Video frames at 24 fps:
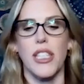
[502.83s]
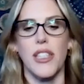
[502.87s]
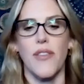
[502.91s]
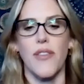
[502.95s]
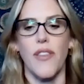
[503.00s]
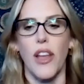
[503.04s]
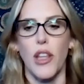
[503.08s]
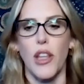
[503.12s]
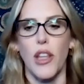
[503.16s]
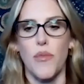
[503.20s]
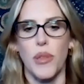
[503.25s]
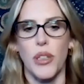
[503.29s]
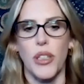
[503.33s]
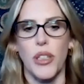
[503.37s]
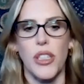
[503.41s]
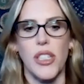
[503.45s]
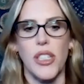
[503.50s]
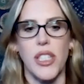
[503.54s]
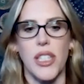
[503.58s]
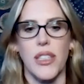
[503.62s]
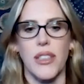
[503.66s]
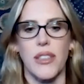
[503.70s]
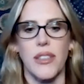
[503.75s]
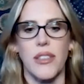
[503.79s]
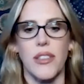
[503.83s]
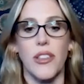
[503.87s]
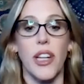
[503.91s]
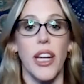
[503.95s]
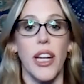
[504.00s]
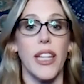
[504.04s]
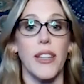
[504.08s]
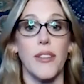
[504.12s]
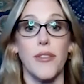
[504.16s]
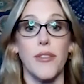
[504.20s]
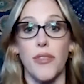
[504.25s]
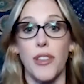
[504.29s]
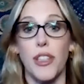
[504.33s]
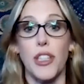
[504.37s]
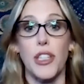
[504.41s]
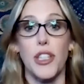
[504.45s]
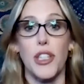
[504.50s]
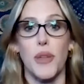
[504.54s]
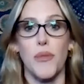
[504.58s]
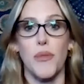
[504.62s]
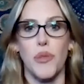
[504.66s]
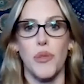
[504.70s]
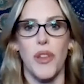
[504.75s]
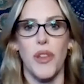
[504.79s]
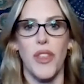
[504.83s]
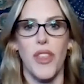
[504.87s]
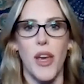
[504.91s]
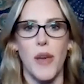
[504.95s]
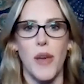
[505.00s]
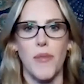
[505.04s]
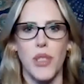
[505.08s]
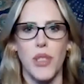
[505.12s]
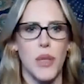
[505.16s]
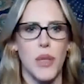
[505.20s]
developers and creating friendships with them.